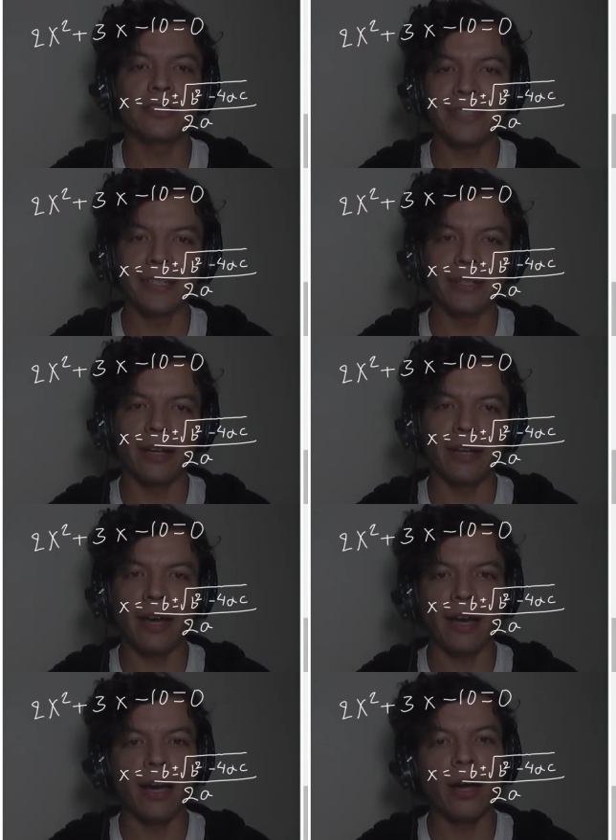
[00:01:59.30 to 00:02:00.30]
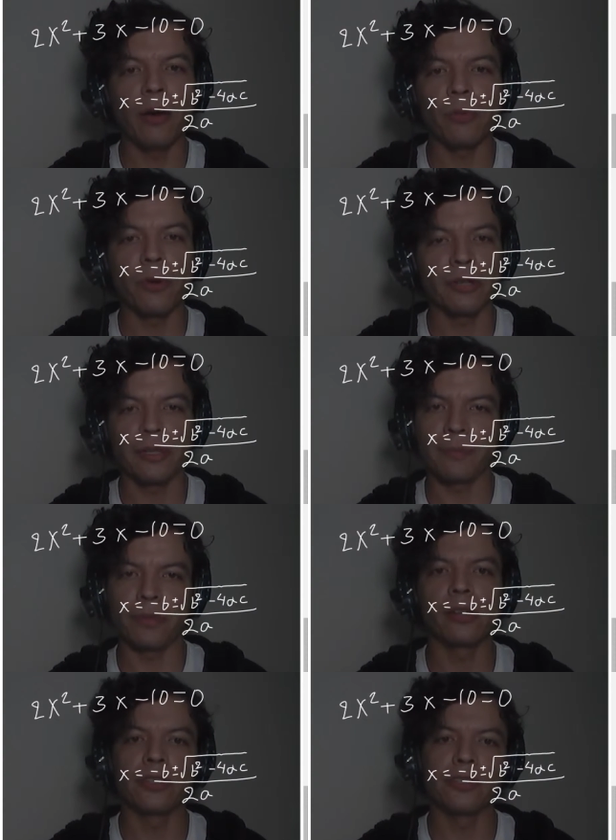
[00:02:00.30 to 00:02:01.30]
still a work in
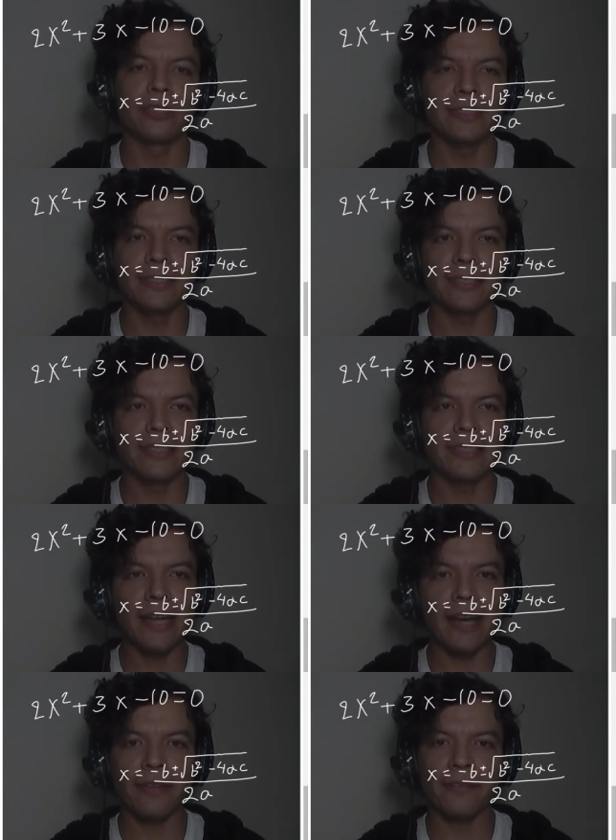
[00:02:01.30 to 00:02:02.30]
progress this is not a